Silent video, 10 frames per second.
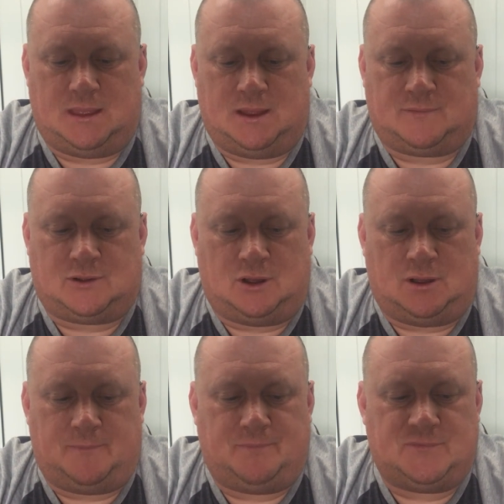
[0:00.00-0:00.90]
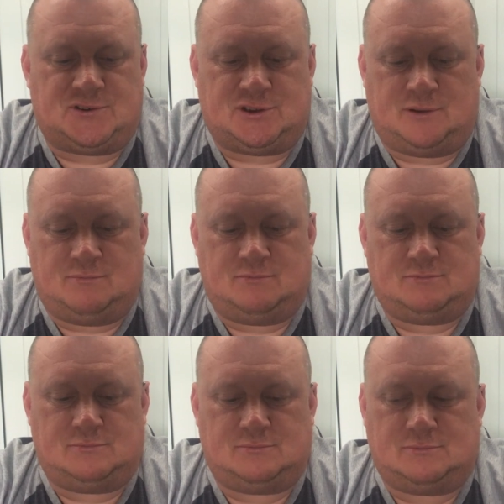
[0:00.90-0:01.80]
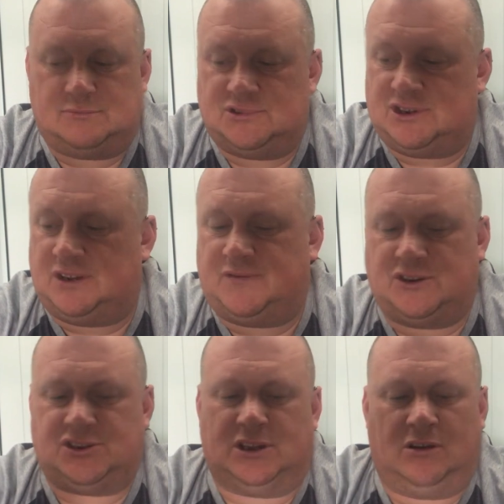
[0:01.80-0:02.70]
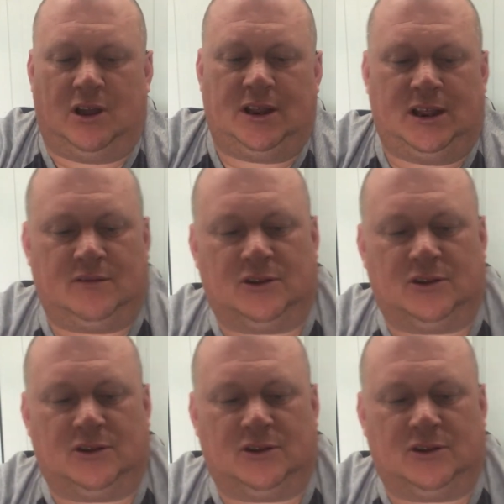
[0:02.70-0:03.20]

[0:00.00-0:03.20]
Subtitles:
I've got some sea fishing line here.